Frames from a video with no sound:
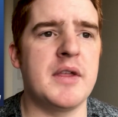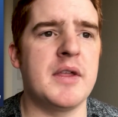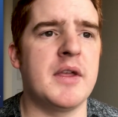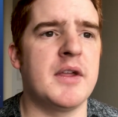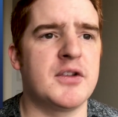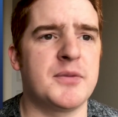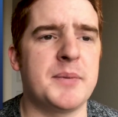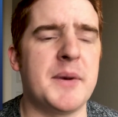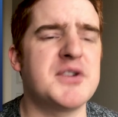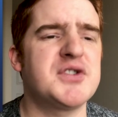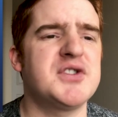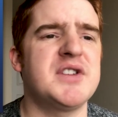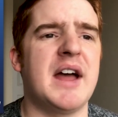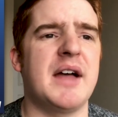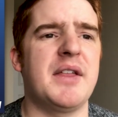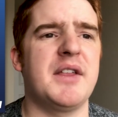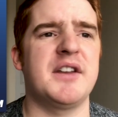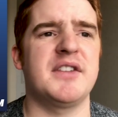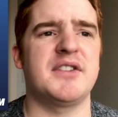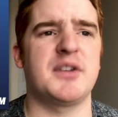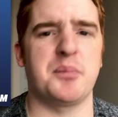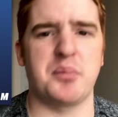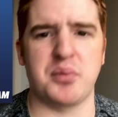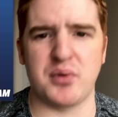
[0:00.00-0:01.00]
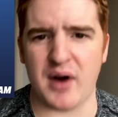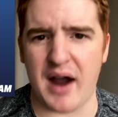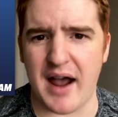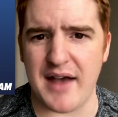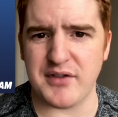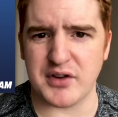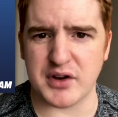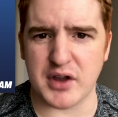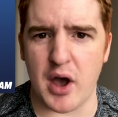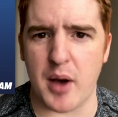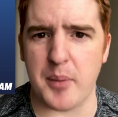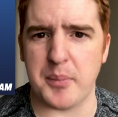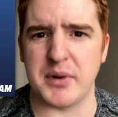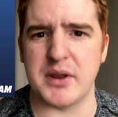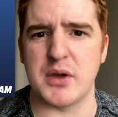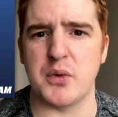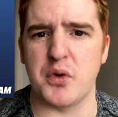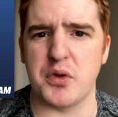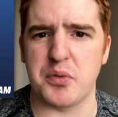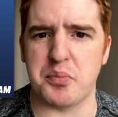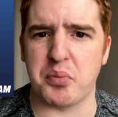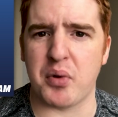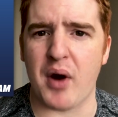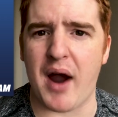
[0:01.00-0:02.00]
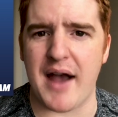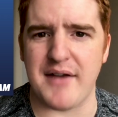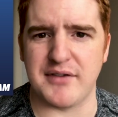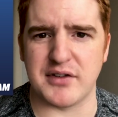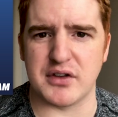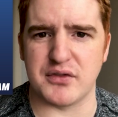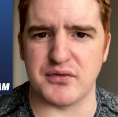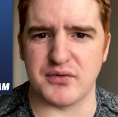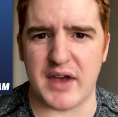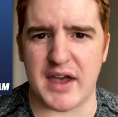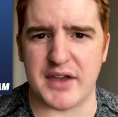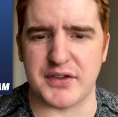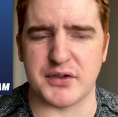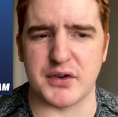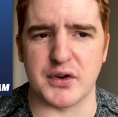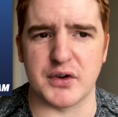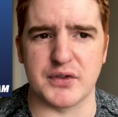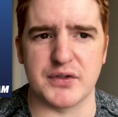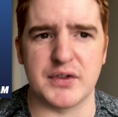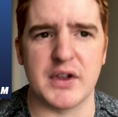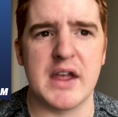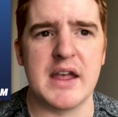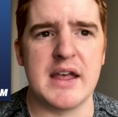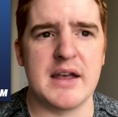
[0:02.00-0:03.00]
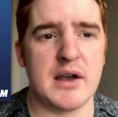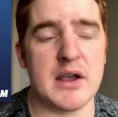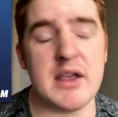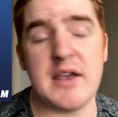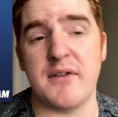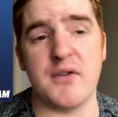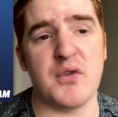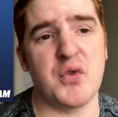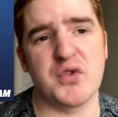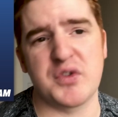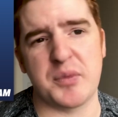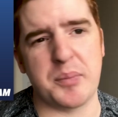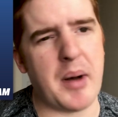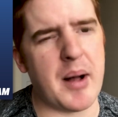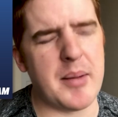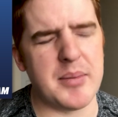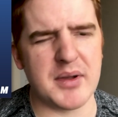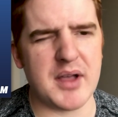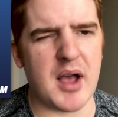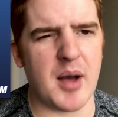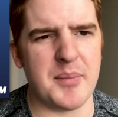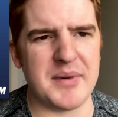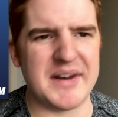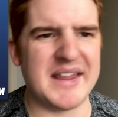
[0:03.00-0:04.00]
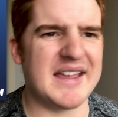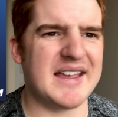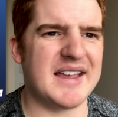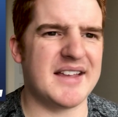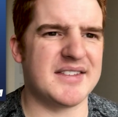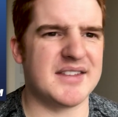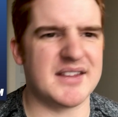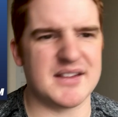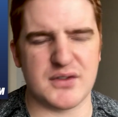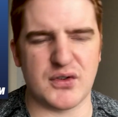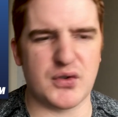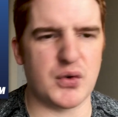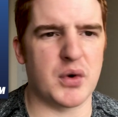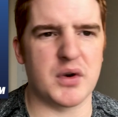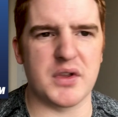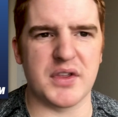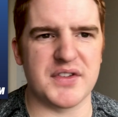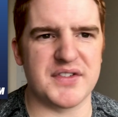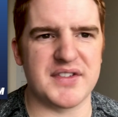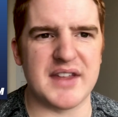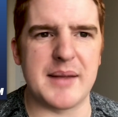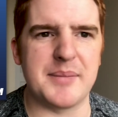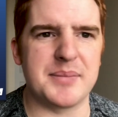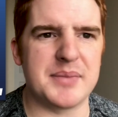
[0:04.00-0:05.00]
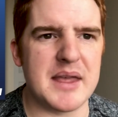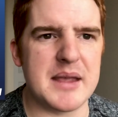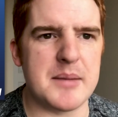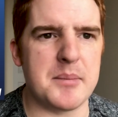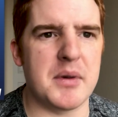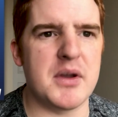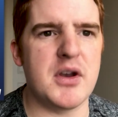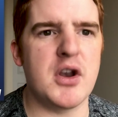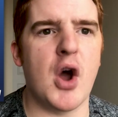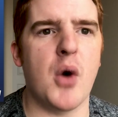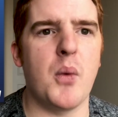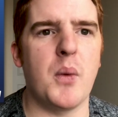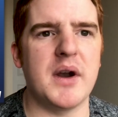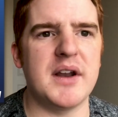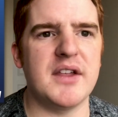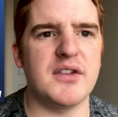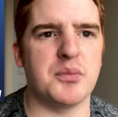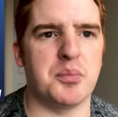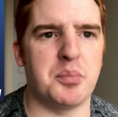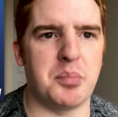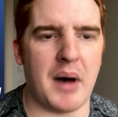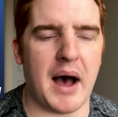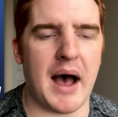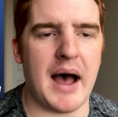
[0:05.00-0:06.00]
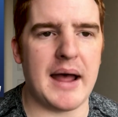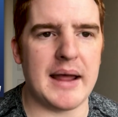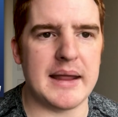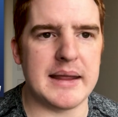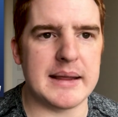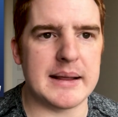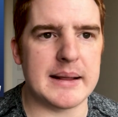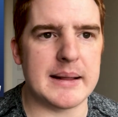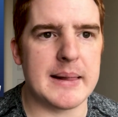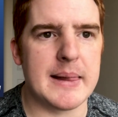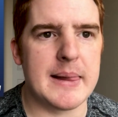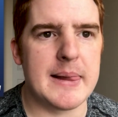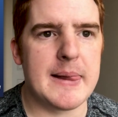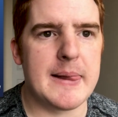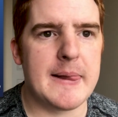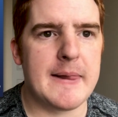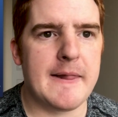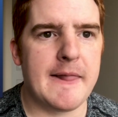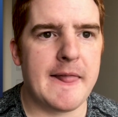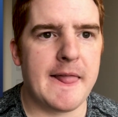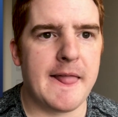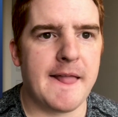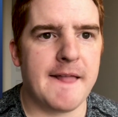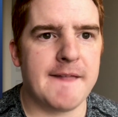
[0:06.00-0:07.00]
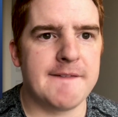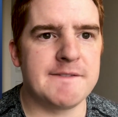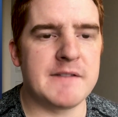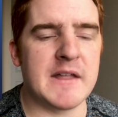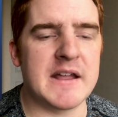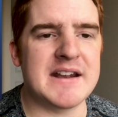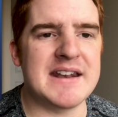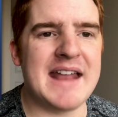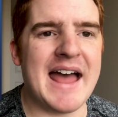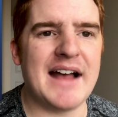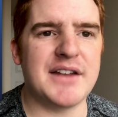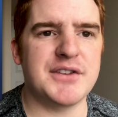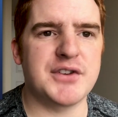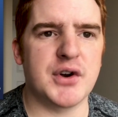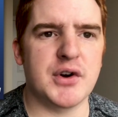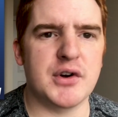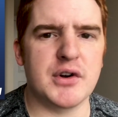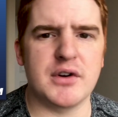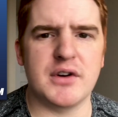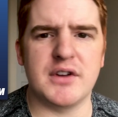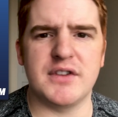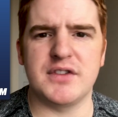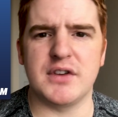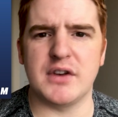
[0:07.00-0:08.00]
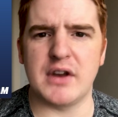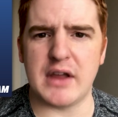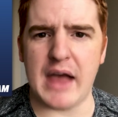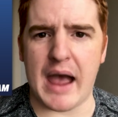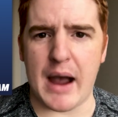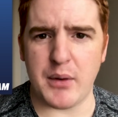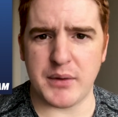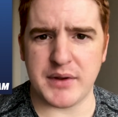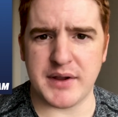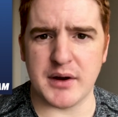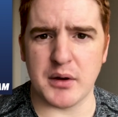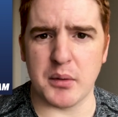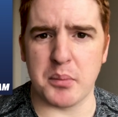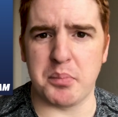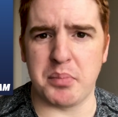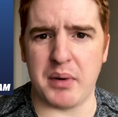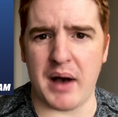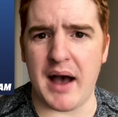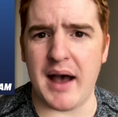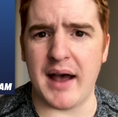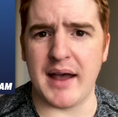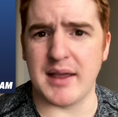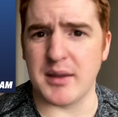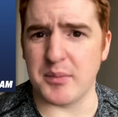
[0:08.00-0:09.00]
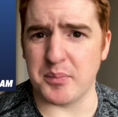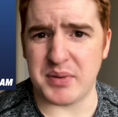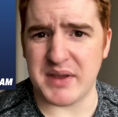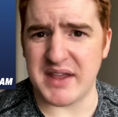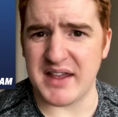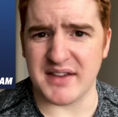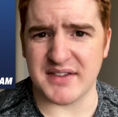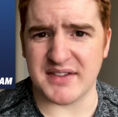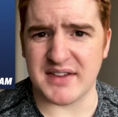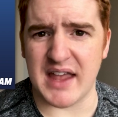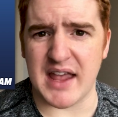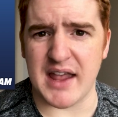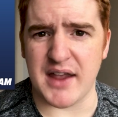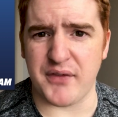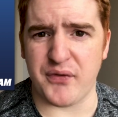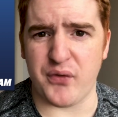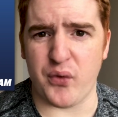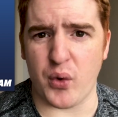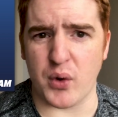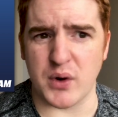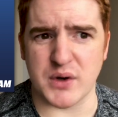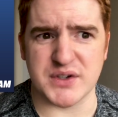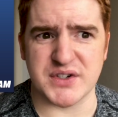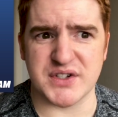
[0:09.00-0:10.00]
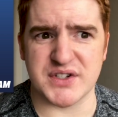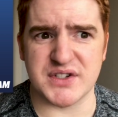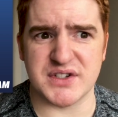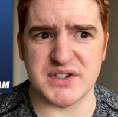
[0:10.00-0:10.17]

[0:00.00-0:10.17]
especially now that it's a private company with private investors. If it was a public company, I guess it's sort of the same thing, but no one is buying, like, Nat Turner isn't out here buying PSA for